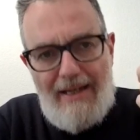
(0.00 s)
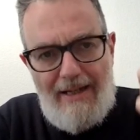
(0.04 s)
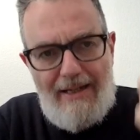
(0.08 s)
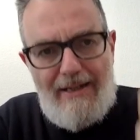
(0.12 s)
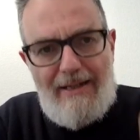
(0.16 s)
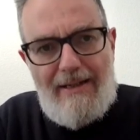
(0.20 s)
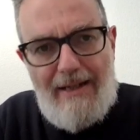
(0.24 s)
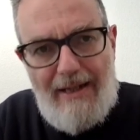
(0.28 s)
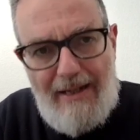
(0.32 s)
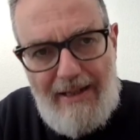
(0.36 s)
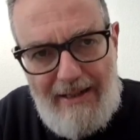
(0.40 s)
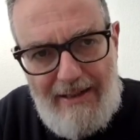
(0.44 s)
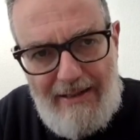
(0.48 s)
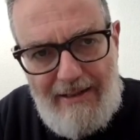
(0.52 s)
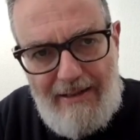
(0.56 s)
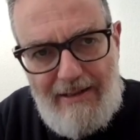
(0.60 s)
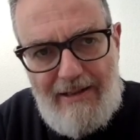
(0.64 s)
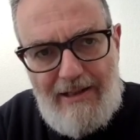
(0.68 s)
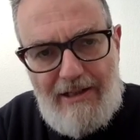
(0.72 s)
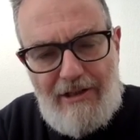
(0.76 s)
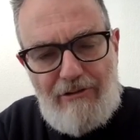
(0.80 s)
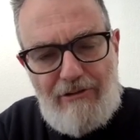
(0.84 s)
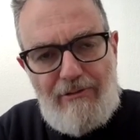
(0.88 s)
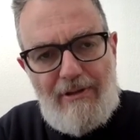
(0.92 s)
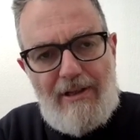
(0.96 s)
in the
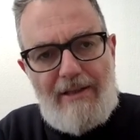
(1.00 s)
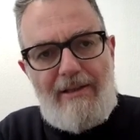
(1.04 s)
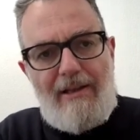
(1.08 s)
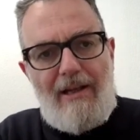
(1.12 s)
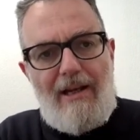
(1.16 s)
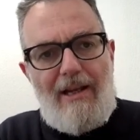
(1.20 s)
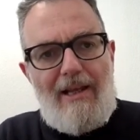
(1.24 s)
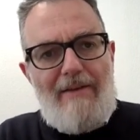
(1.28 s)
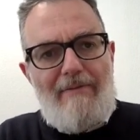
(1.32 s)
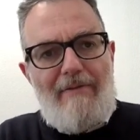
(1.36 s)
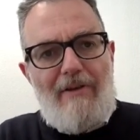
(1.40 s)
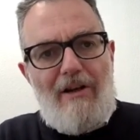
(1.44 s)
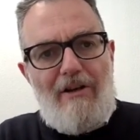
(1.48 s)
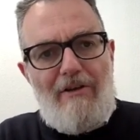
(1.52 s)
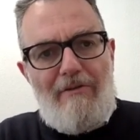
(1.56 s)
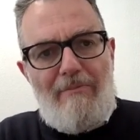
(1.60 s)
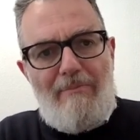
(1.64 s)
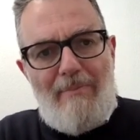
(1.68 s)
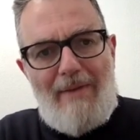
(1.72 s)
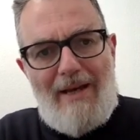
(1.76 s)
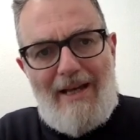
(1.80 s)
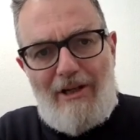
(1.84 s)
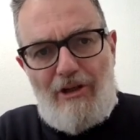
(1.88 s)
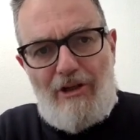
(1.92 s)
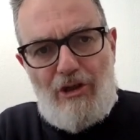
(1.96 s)
industry at the level
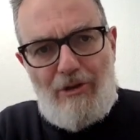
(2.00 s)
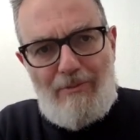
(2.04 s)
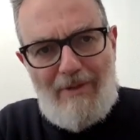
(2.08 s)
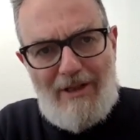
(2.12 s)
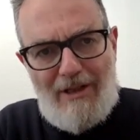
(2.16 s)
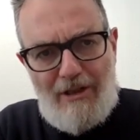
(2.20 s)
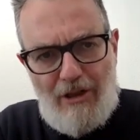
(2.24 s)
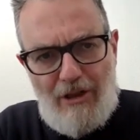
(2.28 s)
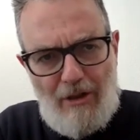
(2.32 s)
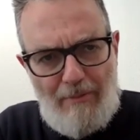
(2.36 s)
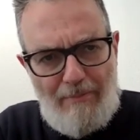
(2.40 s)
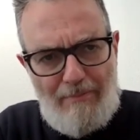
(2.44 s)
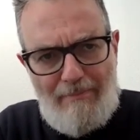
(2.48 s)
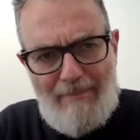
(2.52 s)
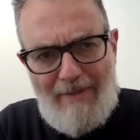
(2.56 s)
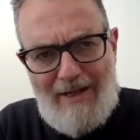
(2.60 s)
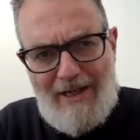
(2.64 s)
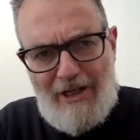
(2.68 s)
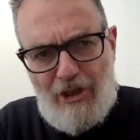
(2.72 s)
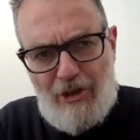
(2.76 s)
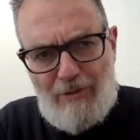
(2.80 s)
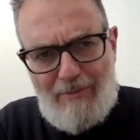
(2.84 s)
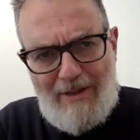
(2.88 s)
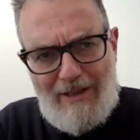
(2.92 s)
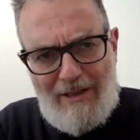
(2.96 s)
of management, top
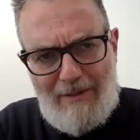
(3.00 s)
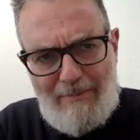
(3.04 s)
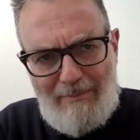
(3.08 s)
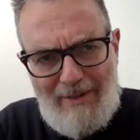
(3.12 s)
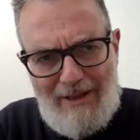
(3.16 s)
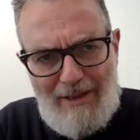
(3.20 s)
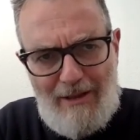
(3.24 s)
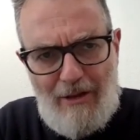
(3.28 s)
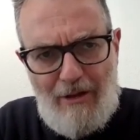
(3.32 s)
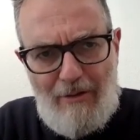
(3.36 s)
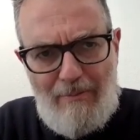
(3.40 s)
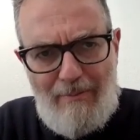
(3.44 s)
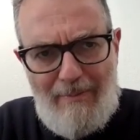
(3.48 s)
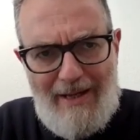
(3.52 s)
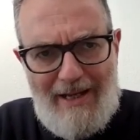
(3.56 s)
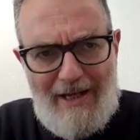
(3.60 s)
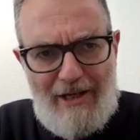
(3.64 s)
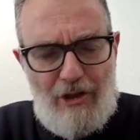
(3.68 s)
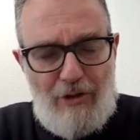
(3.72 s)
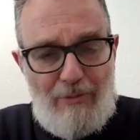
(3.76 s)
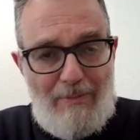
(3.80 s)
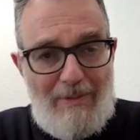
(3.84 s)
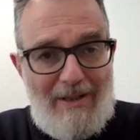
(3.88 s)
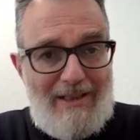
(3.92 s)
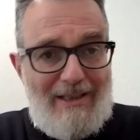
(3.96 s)
management, middle
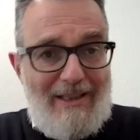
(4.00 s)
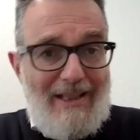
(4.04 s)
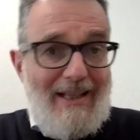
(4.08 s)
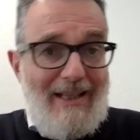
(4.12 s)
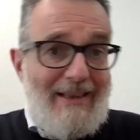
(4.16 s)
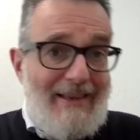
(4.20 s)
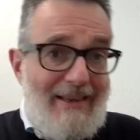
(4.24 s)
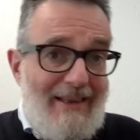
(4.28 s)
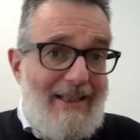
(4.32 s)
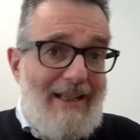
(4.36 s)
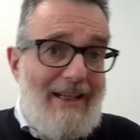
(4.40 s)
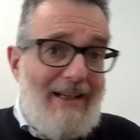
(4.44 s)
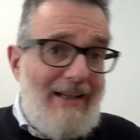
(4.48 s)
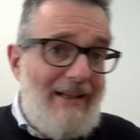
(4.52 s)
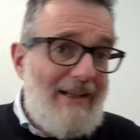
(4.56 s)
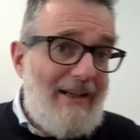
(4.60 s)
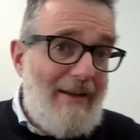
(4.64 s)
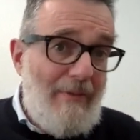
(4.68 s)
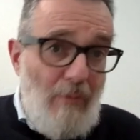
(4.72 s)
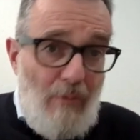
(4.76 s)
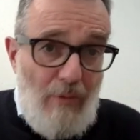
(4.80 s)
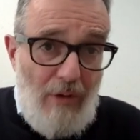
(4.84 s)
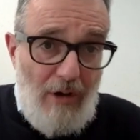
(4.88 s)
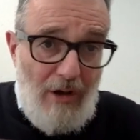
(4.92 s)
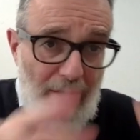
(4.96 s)
management, and in
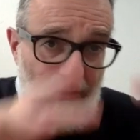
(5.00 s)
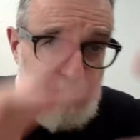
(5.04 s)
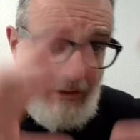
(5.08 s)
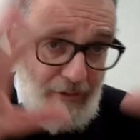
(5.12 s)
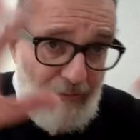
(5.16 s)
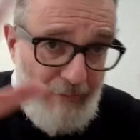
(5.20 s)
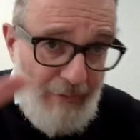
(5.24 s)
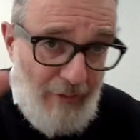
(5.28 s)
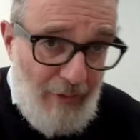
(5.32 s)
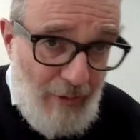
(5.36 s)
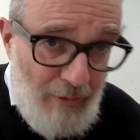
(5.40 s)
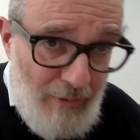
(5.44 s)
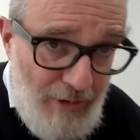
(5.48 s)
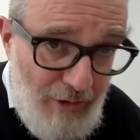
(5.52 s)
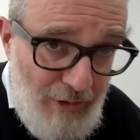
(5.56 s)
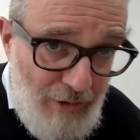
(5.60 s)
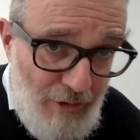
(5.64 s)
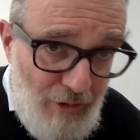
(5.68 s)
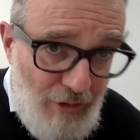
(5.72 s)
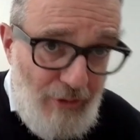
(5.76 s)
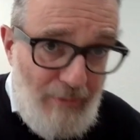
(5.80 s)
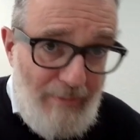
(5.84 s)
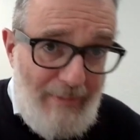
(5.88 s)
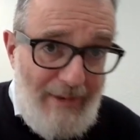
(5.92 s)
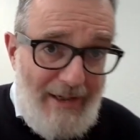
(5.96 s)
the world of
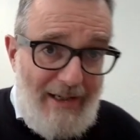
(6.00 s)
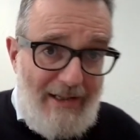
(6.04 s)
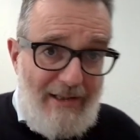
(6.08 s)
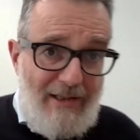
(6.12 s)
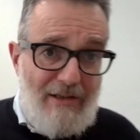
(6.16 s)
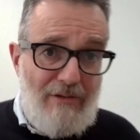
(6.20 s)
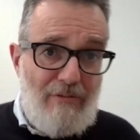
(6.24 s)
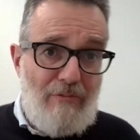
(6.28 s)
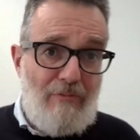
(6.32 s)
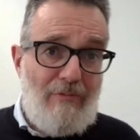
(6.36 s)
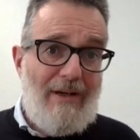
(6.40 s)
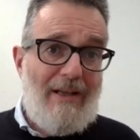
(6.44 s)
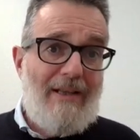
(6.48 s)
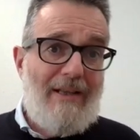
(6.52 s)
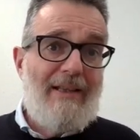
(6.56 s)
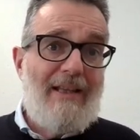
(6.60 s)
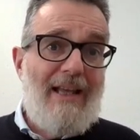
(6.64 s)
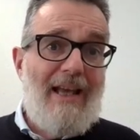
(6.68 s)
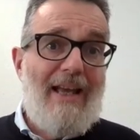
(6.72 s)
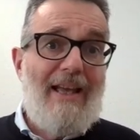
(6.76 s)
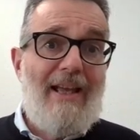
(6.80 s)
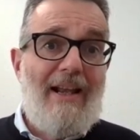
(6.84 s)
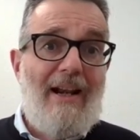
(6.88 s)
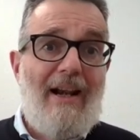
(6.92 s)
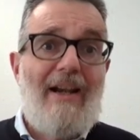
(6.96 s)
consumers, when
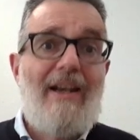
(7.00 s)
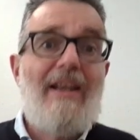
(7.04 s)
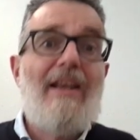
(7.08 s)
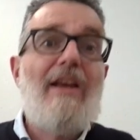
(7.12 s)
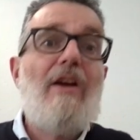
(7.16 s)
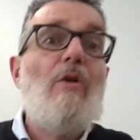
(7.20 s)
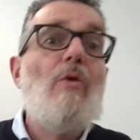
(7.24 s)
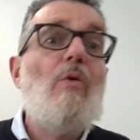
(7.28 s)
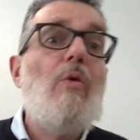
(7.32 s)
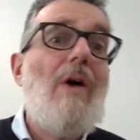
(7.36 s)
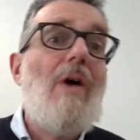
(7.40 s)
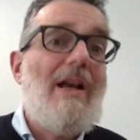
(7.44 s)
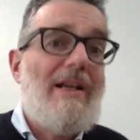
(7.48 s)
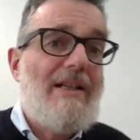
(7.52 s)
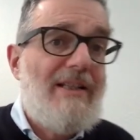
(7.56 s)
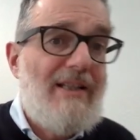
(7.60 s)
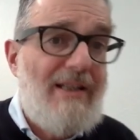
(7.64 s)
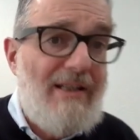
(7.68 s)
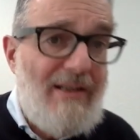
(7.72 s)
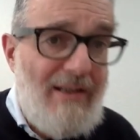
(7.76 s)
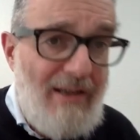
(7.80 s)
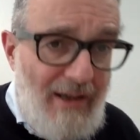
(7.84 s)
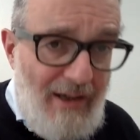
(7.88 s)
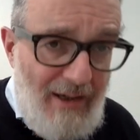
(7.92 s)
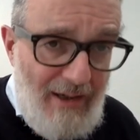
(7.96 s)
they
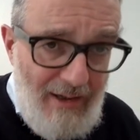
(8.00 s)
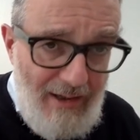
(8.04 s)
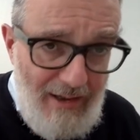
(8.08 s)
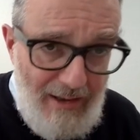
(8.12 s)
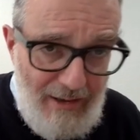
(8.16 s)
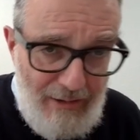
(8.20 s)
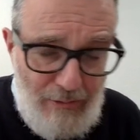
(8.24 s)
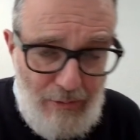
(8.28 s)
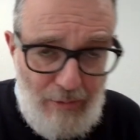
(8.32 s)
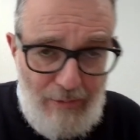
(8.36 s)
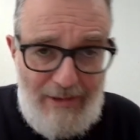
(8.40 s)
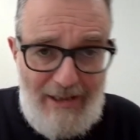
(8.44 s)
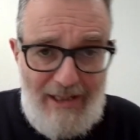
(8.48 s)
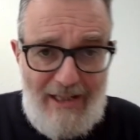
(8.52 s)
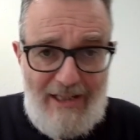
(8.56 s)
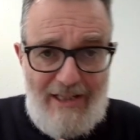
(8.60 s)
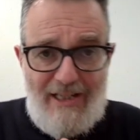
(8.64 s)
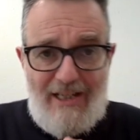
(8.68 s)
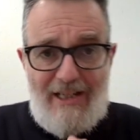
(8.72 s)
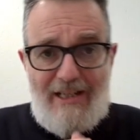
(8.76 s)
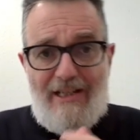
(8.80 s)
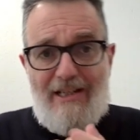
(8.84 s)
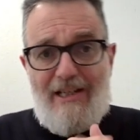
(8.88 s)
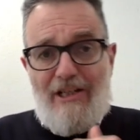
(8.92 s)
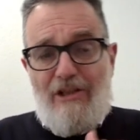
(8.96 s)
request to
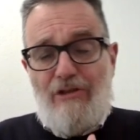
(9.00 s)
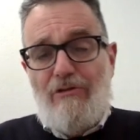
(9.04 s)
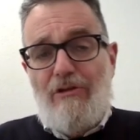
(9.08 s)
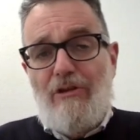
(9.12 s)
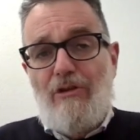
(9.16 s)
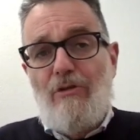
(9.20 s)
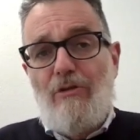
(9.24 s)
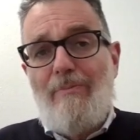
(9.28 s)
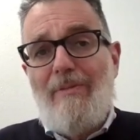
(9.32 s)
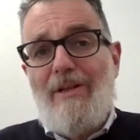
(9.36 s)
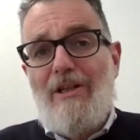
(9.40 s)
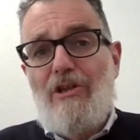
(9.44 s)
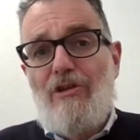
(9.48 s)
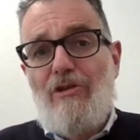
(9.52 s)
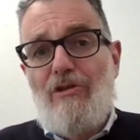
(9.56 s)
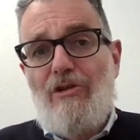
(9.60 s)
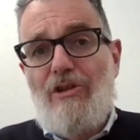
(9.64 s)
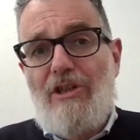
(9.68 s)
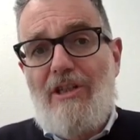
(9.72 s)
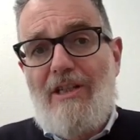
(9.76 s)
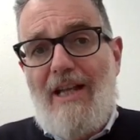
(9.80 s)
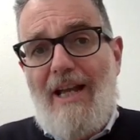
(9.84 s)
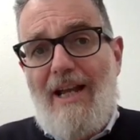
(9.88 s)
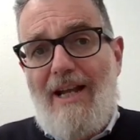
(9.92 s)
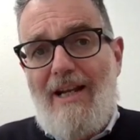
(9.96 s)
this industry to be
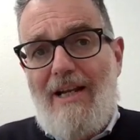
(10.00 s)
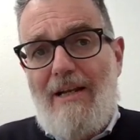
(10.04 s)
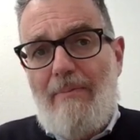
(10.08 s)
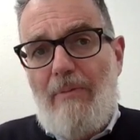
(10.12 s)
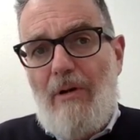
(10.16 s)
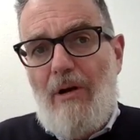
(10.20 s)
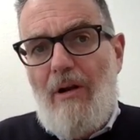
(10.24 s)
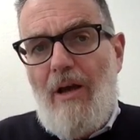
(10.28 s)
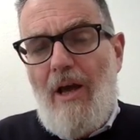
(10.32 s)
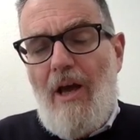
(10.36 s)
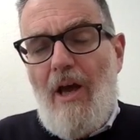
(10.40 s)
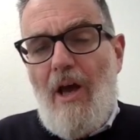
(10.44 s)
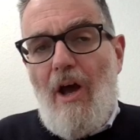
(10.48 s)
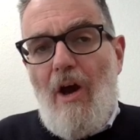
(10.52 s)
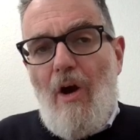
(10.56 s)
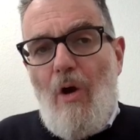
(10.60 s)
sustainable,